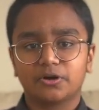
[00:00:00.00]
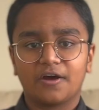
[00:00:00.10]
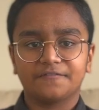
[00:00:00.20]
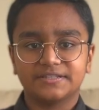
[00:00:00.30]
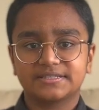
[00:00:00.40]

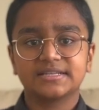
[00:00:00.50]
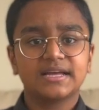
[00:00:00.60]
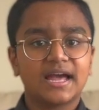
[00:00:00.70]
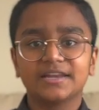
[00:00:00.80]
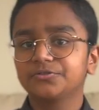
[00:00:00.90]
profits
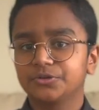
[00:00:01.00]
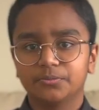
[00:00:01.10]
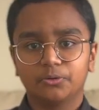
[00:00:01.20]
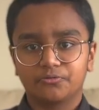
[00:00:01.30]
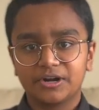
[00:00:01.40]
and
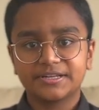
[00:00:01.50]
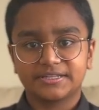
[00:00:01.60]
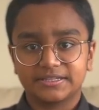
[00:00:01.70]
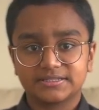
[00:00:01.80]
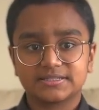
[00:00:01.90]
global
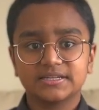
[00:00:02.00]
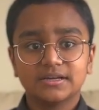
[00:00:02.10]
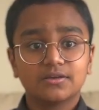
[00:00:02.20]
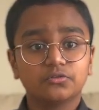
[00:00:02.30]
rankings,